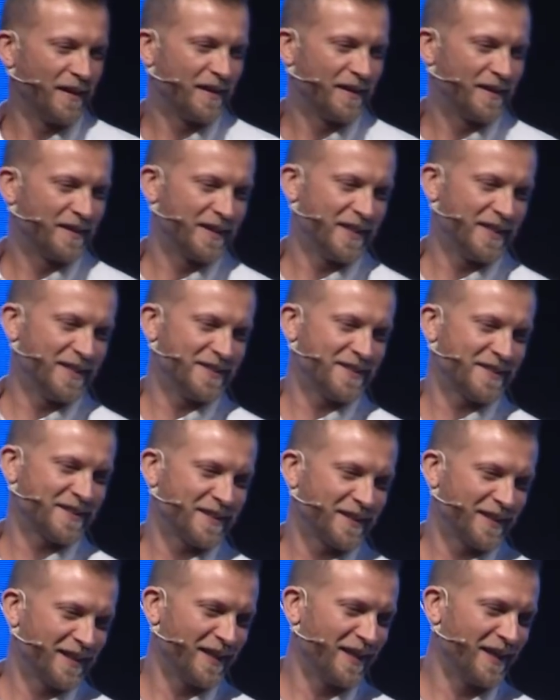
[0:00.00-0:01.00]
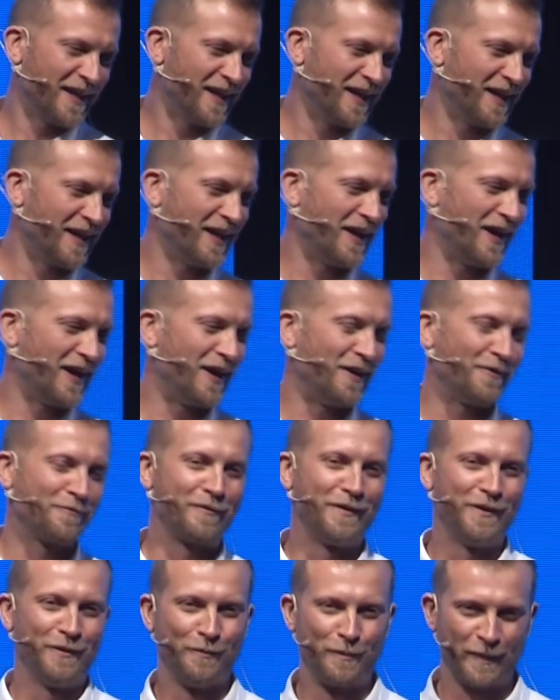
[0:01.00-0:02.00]
these are
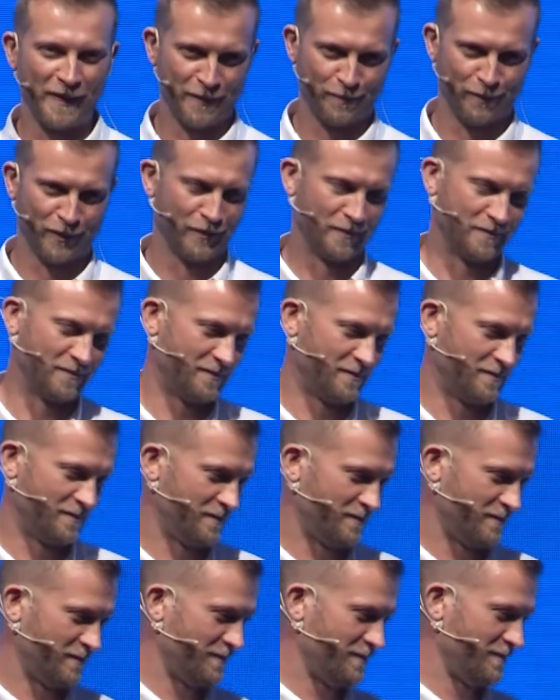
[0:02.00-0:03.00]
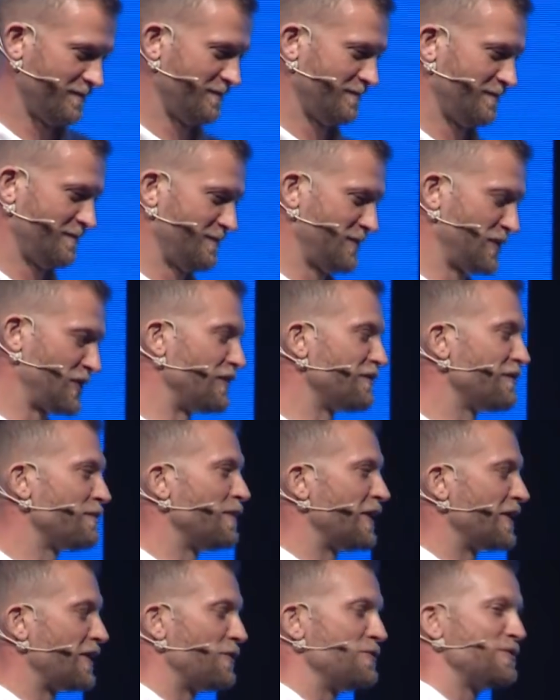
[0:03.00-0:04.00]
real people. So for
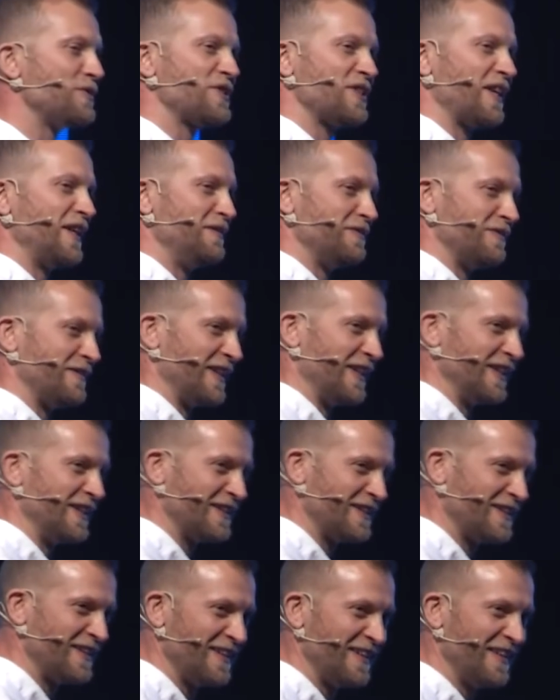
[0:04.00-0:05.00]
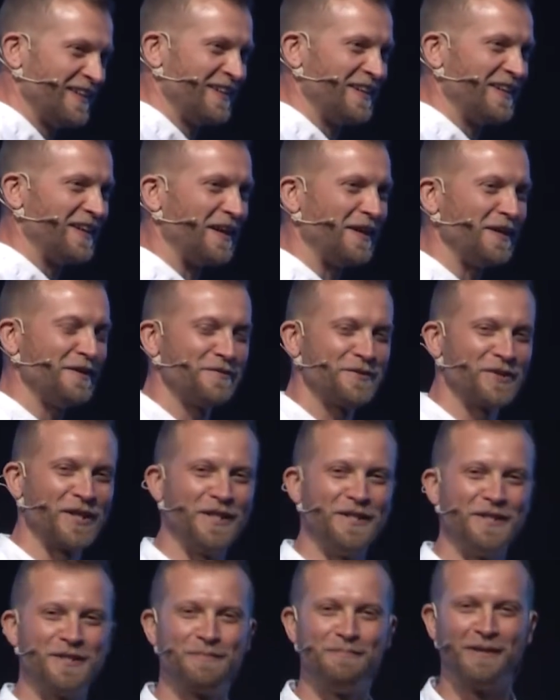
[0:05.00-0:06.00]
my own safety, I have
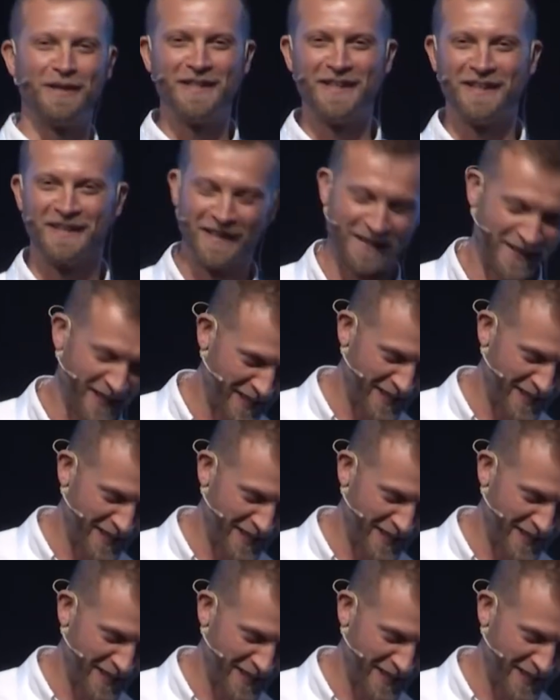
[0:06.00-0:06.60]
changed their